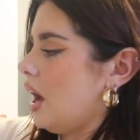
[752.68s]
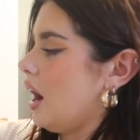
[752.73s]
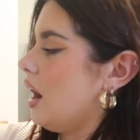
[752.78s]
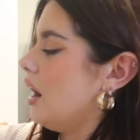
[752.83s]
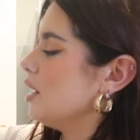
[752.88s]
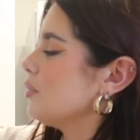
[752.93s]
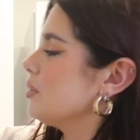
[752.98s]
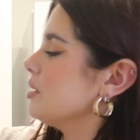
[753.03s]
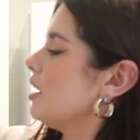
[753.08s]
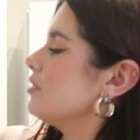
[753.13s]

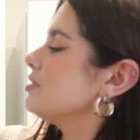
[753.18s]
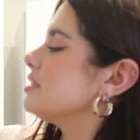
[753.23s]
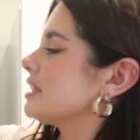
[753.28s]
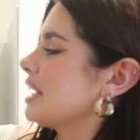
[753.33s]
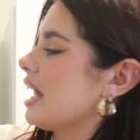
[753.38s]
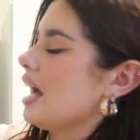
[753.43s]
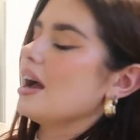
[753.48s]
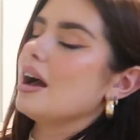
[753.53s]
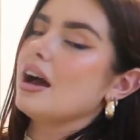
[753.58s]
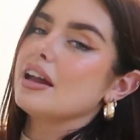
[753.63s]
I would love to
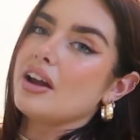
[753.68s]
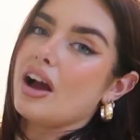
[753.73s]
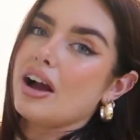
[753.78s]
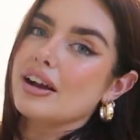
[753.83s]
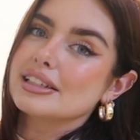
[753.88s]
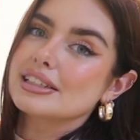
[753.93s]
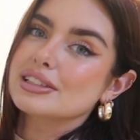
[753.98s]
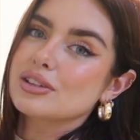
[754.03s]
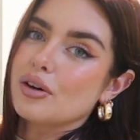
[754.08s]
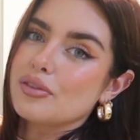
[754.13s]
get an
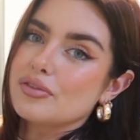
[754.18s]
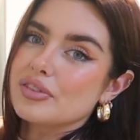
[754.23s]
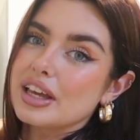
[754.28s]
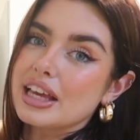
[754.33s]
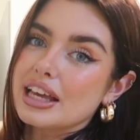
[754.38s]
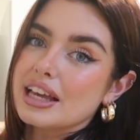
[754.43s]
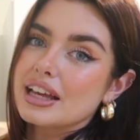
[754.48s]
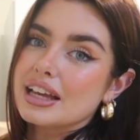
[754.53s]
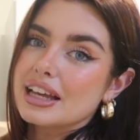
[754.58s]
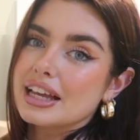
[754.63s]
iced
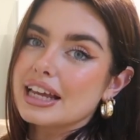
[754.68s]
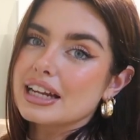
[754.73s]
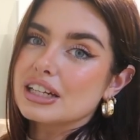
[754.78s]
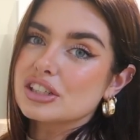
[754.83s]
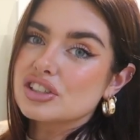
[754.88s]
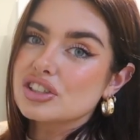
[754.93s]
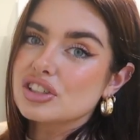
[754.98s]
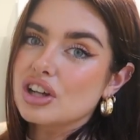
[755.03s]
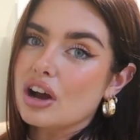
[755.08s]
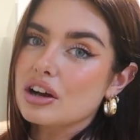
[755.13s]
coffee in
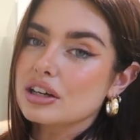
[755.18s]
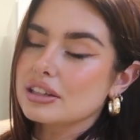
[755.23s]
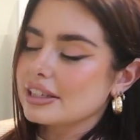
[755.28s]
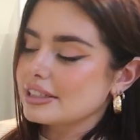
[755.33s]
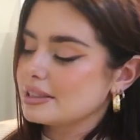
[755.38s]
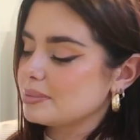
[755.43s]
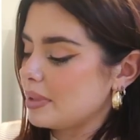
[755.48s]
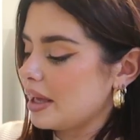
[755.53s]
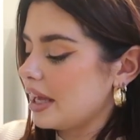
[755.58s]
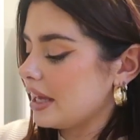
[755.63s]
a jug
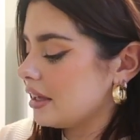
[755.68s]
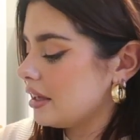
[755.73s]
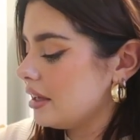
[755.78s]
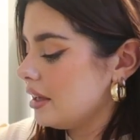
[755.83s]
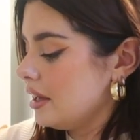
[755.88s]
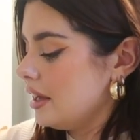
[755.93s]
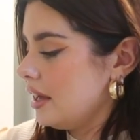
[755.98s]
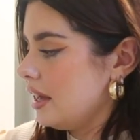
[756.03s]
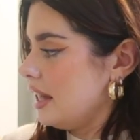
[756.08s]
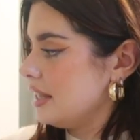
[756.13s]
this big.
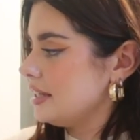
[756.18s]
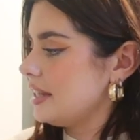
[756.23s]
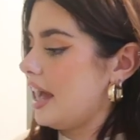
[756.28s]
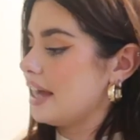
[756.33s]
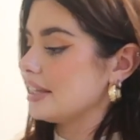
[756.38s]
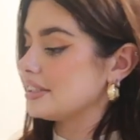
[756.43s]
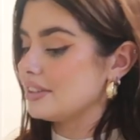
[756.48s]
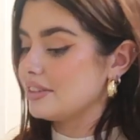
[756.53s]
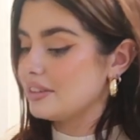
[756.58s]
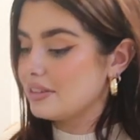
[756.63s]

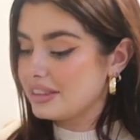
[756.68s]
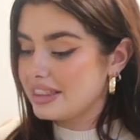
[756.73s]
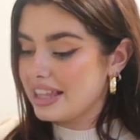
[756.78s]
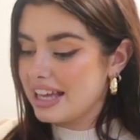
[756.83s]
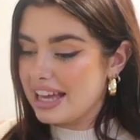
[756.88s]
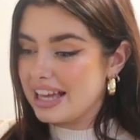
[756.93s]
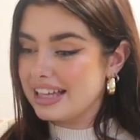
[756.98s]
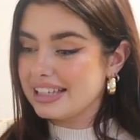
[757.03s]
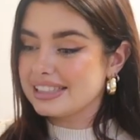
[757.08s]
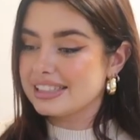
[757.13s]
Yeah, so with
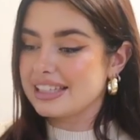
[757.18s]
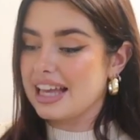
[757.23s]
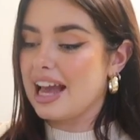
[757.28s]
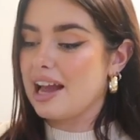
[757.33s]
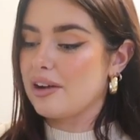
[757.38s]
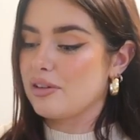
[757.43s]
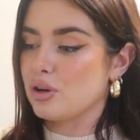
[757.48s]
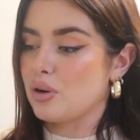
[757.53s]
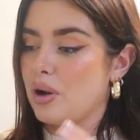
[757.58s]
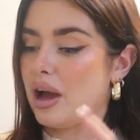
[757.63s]
this,
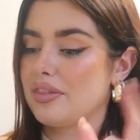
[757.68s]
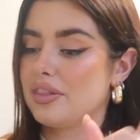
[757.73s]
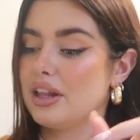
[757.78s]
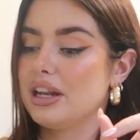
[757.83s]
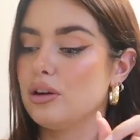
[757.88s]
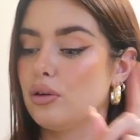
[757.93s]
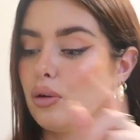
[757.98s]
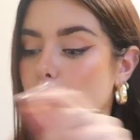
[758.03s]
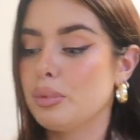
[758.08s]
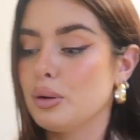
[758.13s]
Ariel and the
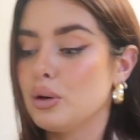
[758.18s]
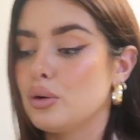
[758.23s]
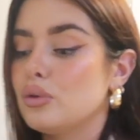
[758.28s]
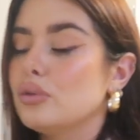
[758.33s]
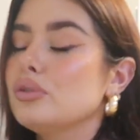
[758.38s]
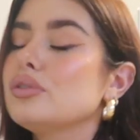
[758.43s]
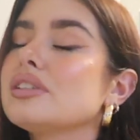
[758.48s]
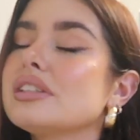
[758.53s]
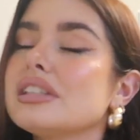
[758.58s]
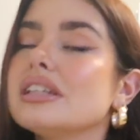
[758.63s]
little
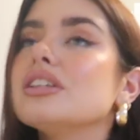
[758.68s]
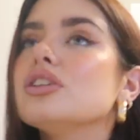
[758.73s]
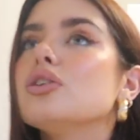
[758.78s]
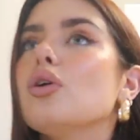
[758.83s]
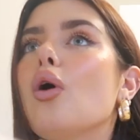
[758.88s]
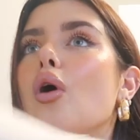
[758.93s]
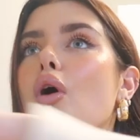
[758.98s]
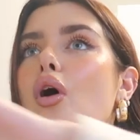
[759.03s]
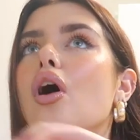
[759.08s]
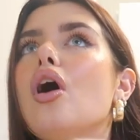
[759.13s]
balls,
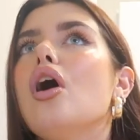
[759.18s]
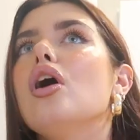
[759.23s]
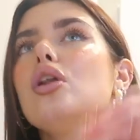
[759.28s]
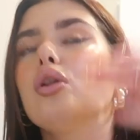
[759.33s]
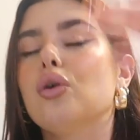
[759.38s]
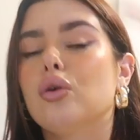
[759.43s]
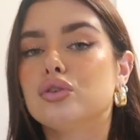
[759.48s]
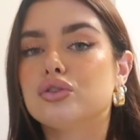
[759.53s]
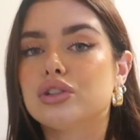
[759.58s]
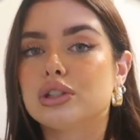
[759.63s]
your
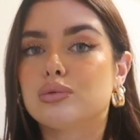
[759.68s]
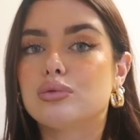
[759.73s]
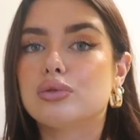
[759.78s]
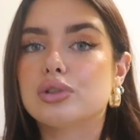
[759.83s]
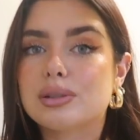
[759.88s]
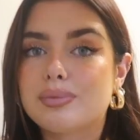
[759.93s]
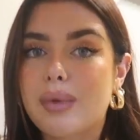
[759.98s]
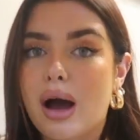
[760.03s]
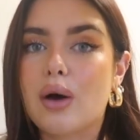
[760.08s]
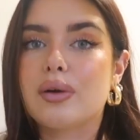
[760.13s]
laundry will
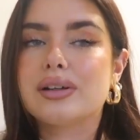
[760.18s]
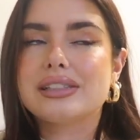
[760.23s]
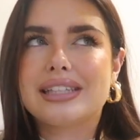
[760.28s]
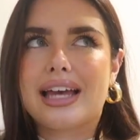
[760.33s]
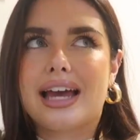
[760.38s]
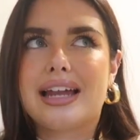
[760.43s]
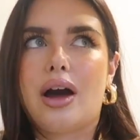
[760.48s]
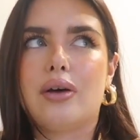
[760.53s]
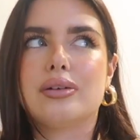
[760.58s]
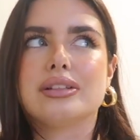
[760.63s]
smell
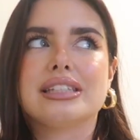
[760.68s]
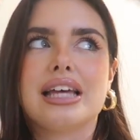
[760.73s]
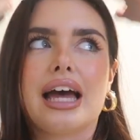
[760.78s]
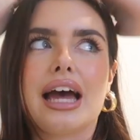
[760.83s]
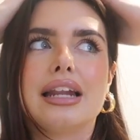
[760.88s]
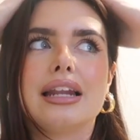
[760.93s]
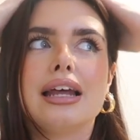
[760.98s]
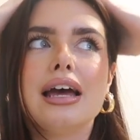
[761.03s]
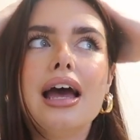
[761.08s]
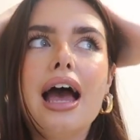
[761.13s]
10 out of
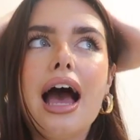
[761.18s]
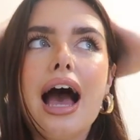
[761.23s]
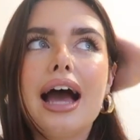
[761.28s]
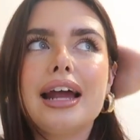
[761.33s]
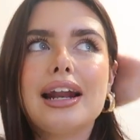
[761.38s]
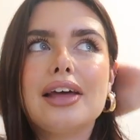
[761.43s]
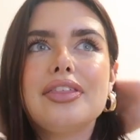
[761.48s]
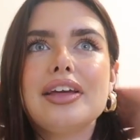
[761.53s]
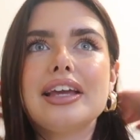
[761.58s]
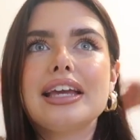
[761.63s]
10. And
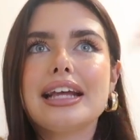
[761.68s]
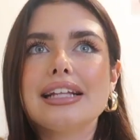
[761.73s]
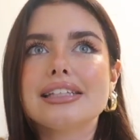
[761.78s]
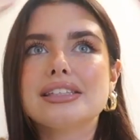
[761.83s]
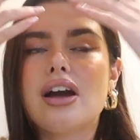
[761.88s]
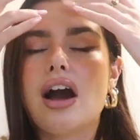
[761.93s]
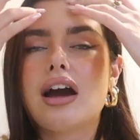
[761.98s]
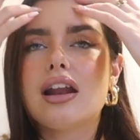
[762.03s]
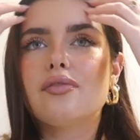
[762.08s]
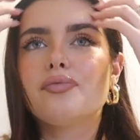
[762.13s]
I think
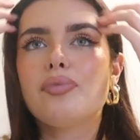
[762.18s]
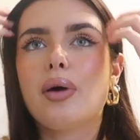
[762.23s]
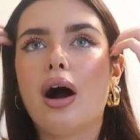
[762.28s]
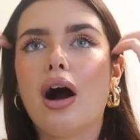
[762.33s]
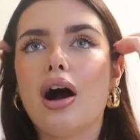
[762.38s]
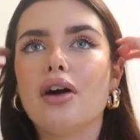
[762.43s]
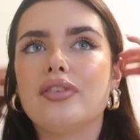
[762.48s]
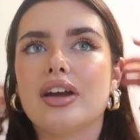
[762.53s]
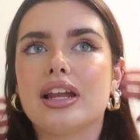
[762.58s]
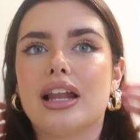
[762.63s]
it's kind of
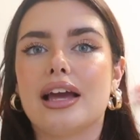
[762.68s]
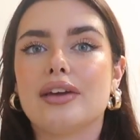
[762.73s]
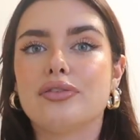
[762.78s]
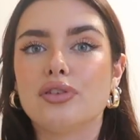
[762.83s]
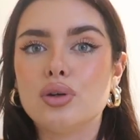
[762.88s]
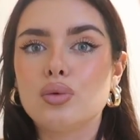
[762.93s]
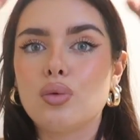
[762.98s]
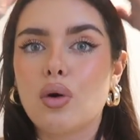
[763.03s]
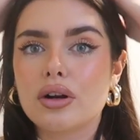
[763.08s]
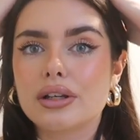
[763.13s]
part of it, like if
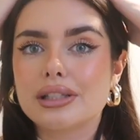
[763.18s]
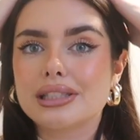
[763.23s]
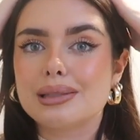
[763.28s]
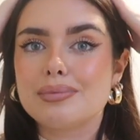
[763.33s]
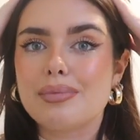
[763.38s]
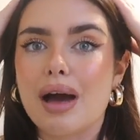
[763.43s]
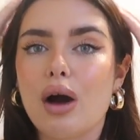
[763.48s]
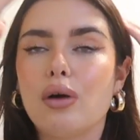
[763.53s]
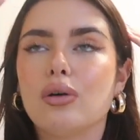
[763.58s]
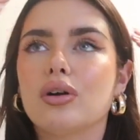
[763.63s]
you want to
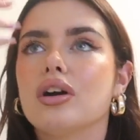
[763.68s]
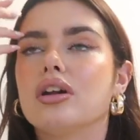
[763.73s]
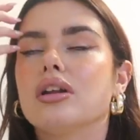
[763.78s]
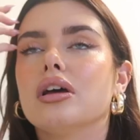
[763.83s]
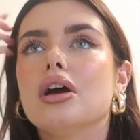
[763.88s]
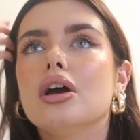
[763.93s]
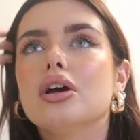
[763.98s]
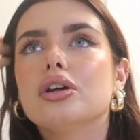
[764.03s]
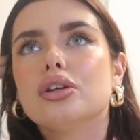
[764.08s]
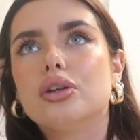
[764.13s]
smell
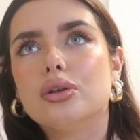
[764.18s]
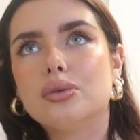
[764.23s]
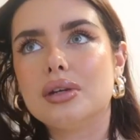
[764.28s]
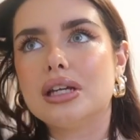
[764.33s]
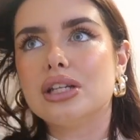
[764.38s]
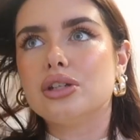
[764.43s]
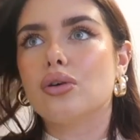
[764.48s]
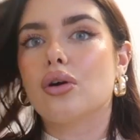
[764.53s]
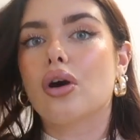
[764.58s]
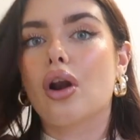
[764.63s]
good, you
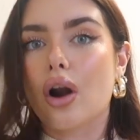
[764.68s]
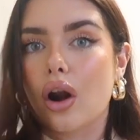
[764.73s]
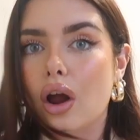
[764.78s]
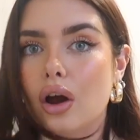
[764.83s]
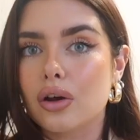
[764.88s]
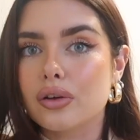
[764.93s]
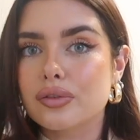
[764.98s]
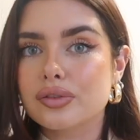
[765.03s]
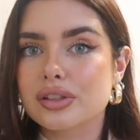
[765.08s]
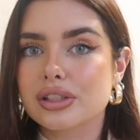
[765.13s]
need your
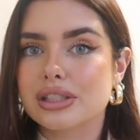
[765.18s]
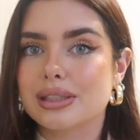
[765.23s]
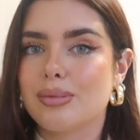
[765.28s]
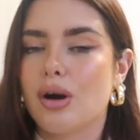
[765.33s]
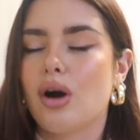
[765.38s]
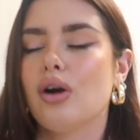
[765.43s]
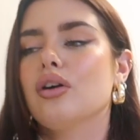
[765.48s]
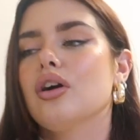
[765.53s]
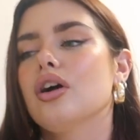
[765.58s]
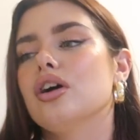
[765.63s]
clothes to
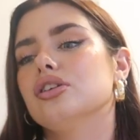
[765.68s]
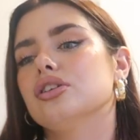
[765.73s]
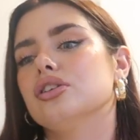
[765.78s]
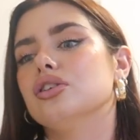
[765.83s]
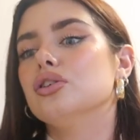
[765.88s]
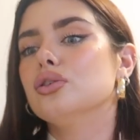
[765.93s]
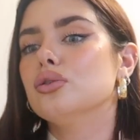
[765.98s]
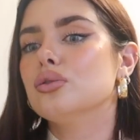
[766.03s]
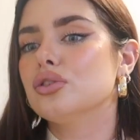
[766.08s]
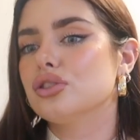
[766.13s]
smell good,
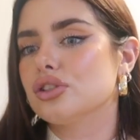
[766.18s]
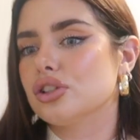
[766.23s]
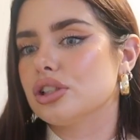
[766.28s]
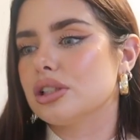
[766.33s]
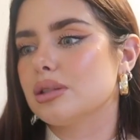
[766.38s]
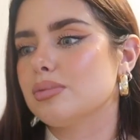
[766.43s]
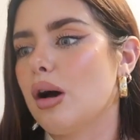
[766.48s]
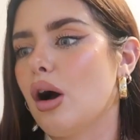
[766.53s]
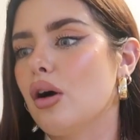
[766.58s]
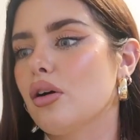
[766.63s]
you
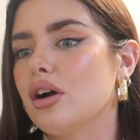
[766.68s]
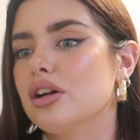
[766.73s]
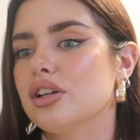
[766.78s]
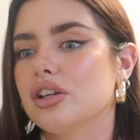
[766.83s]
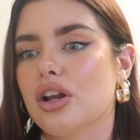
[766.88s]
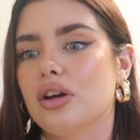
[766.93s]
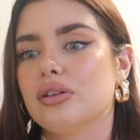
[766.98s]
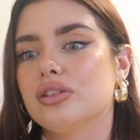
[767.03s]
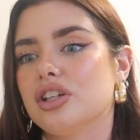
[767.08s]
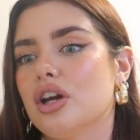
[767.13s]
should smell good,
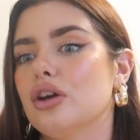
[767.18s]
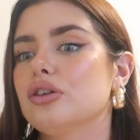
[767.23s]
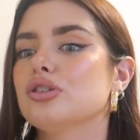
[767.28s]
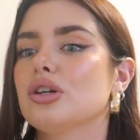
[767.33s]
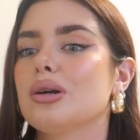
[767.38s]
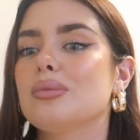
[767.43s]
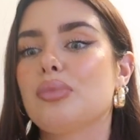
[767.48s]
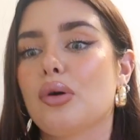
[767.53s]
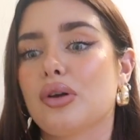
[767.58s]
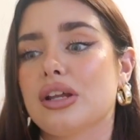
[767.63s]
you know,
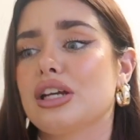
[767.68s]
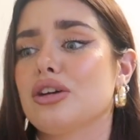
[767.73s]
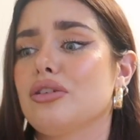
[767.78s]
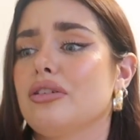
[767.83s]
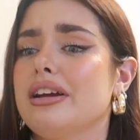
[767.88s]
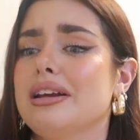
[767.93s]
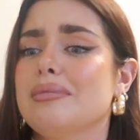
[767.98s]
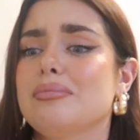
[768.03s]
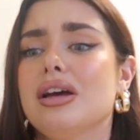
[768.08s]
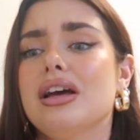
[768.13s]
deodorant, body
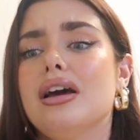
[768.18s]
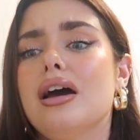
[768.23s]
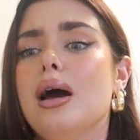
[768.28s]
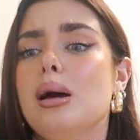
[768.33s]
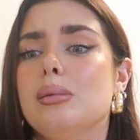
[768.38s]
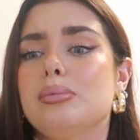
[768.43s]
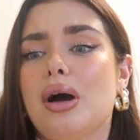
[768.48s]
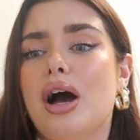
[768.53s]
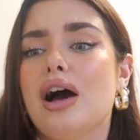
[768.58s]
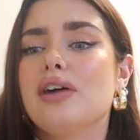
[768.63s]
cream,
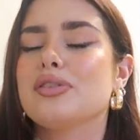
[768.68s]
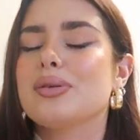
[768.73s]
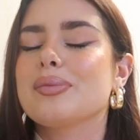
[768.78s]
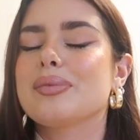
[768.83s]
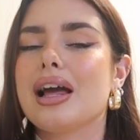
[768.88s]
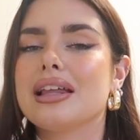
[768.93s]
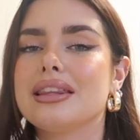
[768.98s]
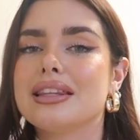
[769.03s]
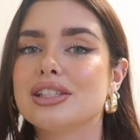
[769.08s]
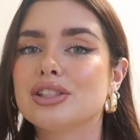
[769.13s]

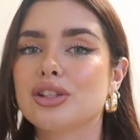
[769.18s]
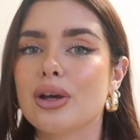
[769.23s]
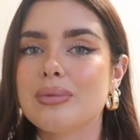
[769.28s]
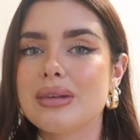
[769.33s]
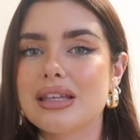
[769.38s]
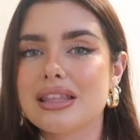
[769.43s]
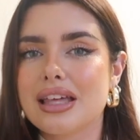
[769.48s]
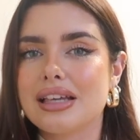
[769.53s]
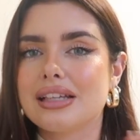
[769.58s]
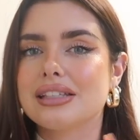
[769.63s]
perfume, like there's so
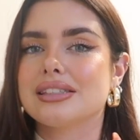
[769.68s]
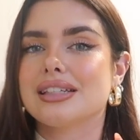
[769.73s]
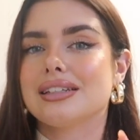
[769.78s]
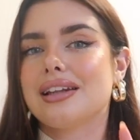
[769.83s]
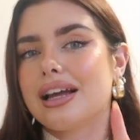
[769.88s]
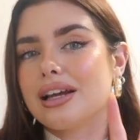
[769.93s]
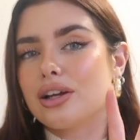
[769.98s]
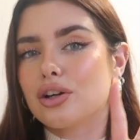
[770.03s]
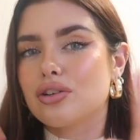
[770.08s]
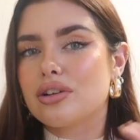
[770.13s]
many things that
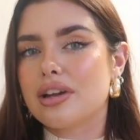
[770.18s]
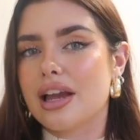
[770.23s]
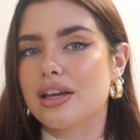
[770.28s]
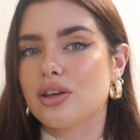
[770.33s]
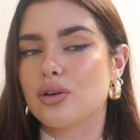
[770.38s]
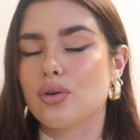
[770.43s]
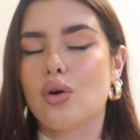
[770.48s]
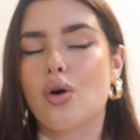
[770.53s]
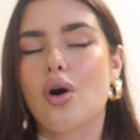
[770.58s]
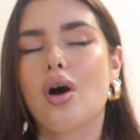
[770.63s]
like
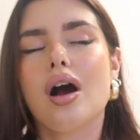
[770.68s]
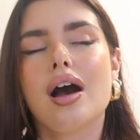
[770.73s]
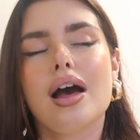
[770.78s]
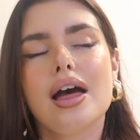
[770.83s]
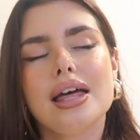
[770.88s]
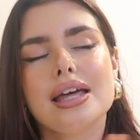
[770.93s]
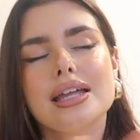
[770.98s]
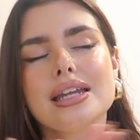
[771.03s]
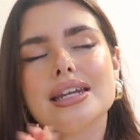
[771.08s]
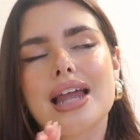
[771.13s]
create your
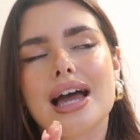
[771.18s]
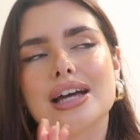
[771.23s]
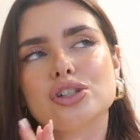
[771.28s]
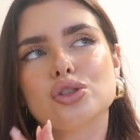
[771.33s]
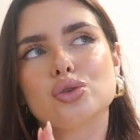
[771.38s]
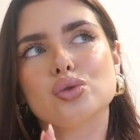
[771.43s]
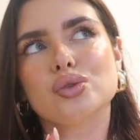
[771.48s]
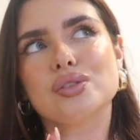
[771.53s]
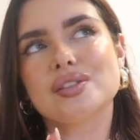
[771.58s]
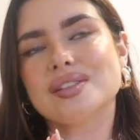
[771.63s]
natural